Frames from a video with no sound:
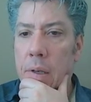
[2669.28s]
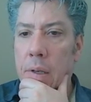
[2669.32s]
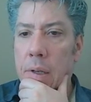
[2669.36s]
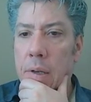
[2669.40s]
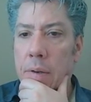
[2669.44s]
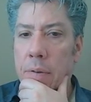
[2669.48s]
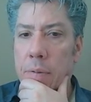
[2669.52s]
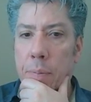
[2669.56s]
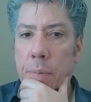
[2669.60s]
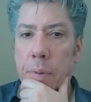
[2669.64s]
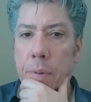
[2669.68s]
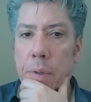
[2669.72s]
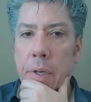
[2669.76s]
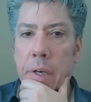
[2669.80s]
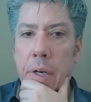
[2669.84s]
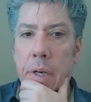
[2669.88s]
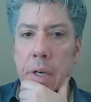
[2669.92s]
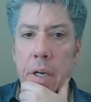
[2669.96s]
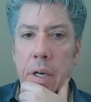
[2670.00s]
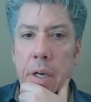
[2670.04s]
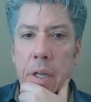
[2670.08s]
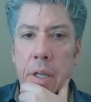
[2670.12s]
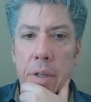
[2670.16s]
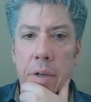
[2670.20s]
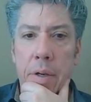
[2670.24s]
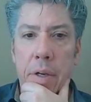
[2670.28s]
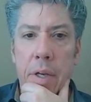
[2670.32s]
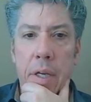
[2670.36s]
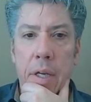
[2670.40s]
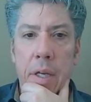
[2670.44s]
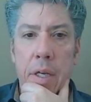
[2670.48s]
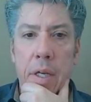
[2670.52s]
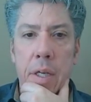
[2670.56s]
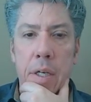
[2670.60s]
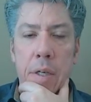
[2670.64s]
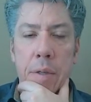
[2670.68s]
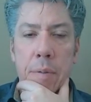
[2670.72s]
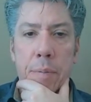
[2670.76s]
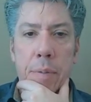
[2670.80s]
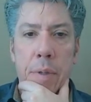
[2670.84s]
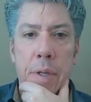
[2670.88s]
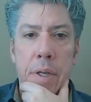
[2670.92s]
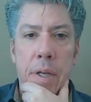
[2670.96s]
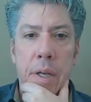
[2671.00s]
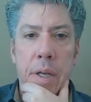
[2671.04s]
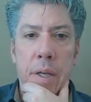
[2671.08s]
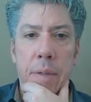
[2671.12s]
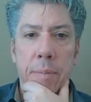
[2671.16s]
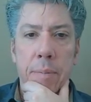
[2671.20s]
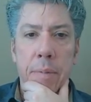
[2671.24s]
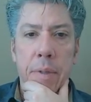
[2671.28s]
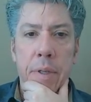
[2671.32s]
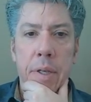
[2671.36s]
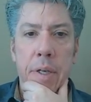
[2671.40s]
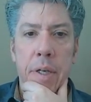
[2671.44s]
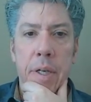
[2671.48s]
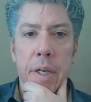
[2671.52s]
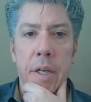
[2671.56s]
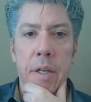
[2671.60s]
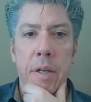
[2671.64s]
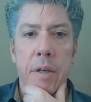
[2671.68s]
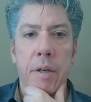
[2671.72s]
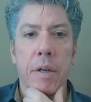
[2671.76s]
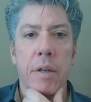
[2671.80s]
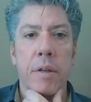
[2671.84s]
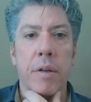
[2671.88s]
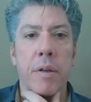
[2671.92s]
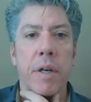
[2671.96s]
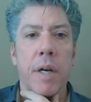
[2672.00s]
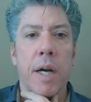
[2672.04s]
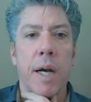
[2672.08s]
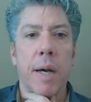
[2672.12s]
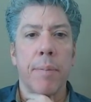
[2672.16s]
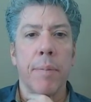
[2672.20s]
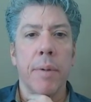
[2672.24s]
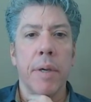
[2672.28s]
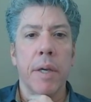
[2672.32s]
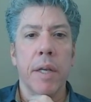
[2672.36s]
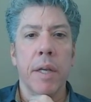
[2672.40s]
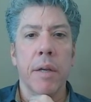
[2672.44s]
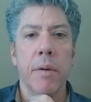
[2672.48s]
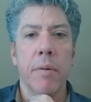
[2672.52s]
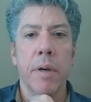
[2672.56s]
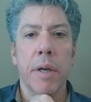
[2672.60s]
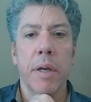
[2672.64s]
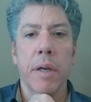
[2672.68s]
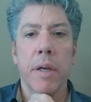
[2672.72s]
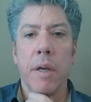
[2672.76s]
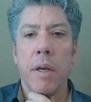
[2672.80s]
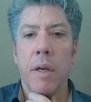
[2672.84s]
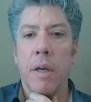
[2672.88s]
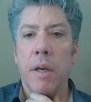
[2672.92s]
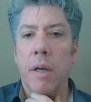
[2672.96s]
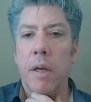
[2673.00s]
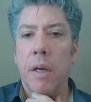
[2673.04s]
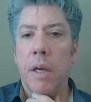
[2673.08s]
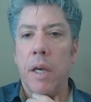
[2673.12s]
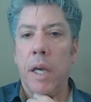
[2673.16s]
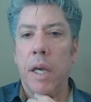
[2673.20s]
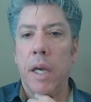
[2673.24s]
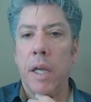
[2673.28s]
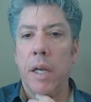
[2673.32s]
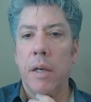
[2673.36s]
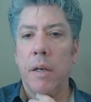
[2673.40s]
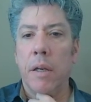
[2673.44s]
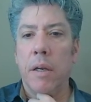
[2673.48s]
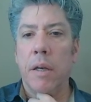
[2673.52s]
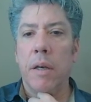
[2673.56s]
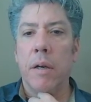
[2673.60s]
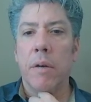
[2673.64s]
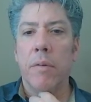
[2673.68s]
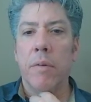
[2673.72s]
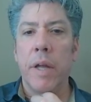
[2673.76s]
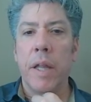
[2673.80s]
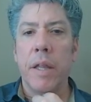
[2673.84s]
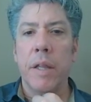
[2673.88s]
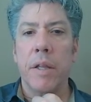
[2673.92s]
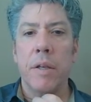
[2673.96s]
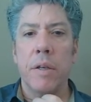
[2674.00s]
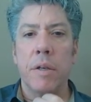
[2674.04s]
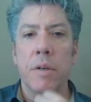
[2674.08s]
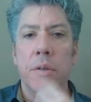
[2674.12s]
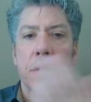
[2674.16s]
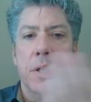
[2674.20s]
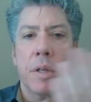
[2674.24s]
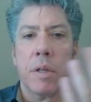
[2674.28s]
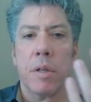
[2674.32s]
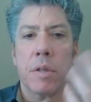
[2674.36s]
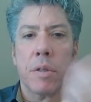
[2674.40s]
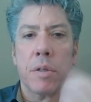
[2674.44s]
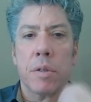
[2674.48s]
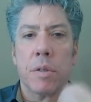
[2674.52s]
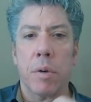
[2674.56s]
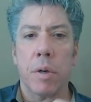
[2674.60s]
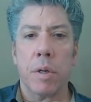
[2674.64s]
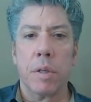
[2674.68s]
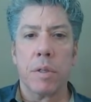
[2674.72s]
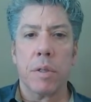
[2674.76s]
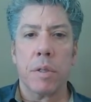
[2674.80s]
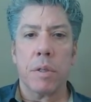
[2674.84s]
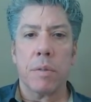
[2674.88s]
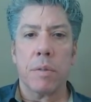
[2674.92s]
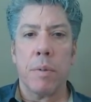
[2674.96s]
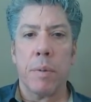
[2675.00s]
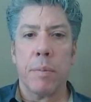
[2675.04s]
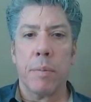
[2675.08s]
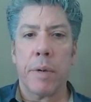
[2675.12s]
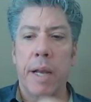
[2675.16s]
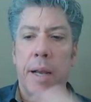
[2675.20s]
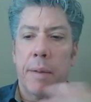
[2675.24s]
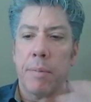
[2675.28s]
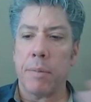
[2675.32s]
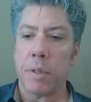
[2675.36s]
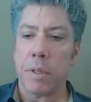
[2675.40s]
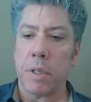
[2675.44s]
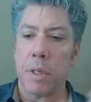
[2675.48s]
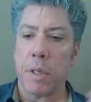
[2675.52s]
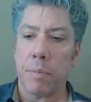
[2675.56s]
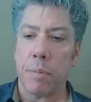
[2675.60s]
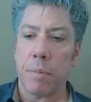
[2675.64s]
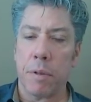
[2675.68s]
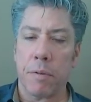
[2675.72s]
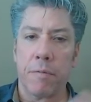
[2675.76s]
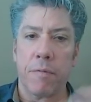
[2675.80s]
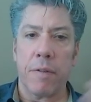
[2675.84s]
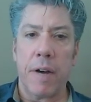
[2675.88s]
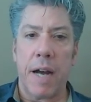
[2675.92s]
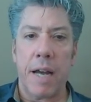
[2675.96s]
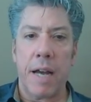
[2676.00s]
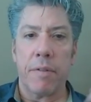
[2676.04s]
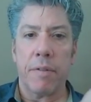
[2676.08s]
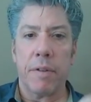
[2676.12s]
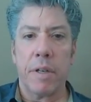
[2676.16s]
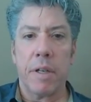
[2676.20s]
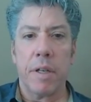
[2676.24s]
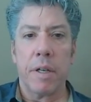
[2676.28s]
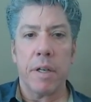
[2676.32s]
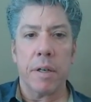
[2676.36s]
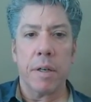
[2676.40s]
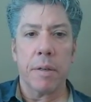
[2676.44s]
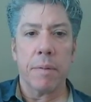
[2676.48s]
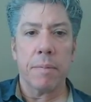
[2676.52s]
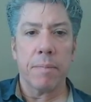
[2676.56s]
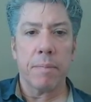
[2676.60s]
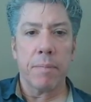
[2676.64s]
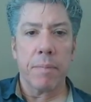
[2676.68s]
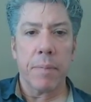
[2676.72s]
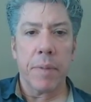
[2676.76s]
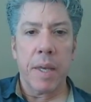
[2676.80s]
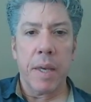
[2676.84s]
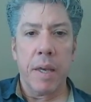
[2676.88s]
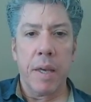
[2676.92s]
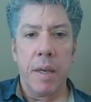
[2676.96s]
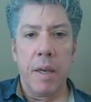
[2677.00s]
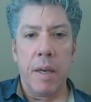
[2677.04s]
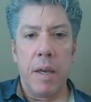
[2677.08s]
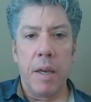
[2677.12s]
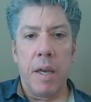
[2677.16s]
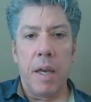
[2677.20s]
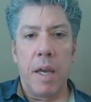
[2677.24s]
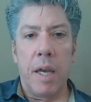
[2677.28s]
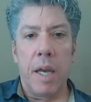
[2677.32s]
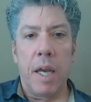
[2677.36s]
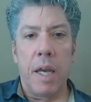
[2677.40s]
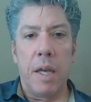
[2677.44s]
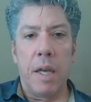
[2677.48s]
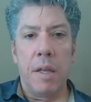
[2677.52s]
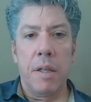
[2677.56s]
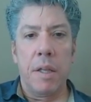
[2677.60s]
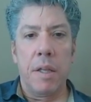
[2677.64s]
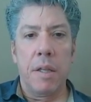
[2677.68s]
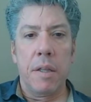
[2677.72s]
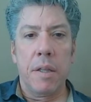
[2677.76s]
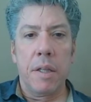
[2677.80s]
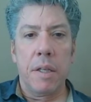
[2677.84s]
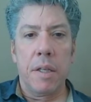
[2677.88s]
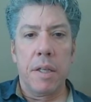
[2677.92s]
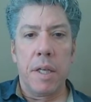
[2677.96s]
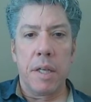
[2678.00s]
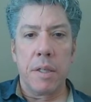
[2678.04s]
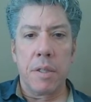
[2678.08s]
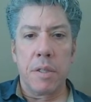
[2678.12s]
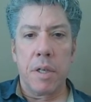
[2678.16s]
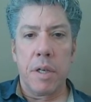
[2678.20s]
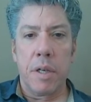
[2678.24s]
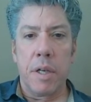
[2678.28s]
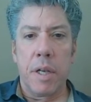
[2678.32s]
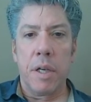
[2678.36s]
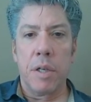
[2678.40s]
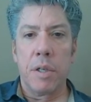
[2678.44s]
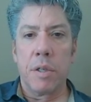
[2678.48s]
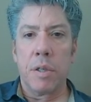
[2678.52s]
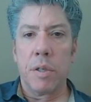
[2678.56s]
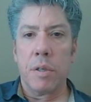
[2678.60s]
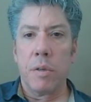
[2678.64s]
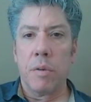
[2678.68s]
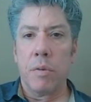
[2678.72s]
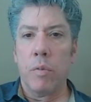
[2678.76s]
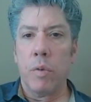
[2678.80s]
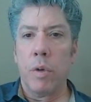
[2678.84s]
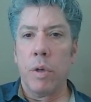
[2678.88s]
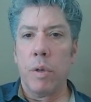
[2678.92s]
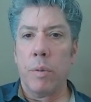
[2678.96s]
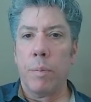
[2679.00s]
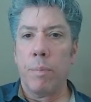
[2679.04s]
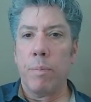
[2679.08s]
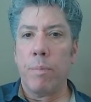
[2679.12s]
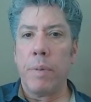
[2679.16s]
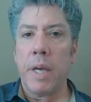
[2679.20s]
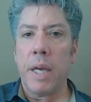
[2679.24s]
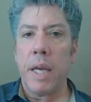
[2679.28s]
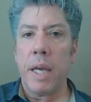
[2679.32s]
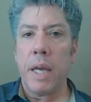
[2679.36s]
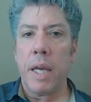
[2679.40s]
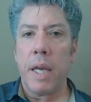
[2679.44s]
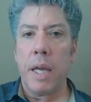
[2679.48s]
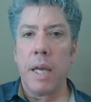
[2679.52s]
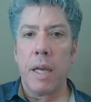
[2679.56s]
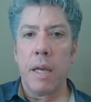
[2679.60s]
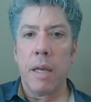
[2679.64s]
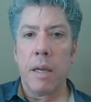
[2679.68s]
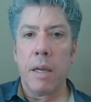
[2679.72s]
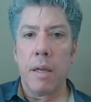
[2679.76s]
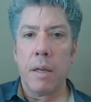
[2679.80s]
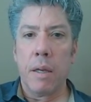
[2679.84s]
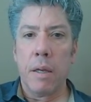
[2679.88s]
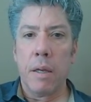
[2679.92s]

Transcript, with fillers: I have to put in another end, but I'm going to need another copy anyway. And uh, rather than using a source that's memory, I'm just going to put 5 in here. And then the destination will be